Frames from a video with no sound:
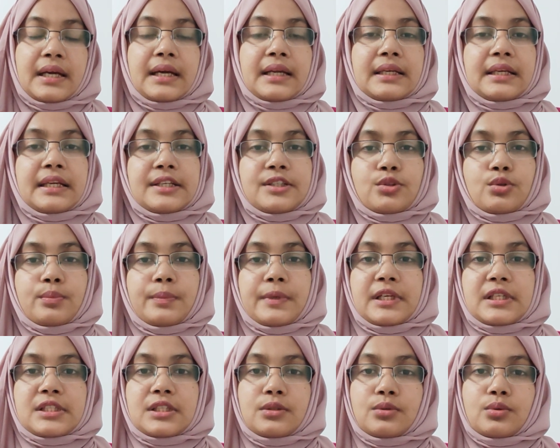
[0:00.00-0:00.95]
And let your
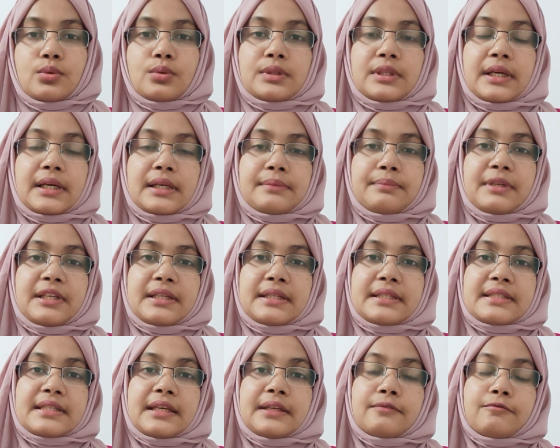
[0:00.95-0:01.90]
patient know that
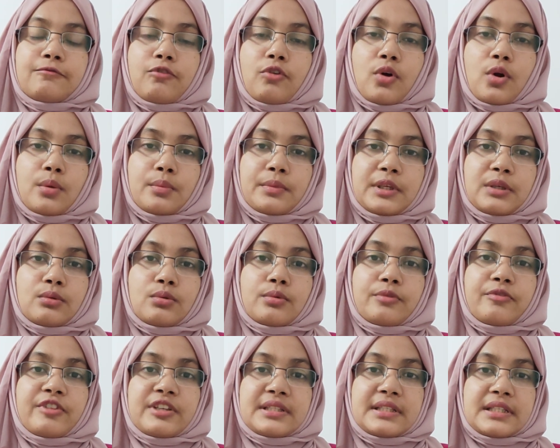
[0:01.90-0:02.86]
please inform
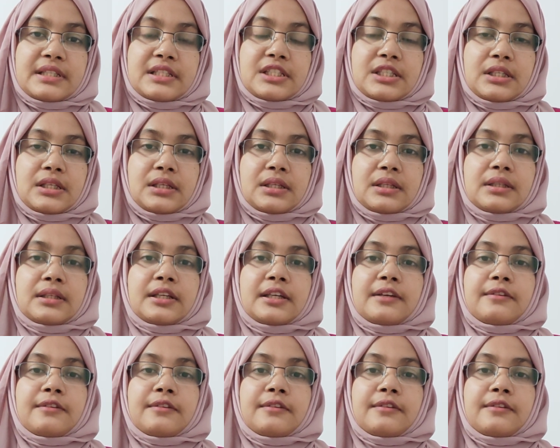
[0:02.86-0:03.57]
your physician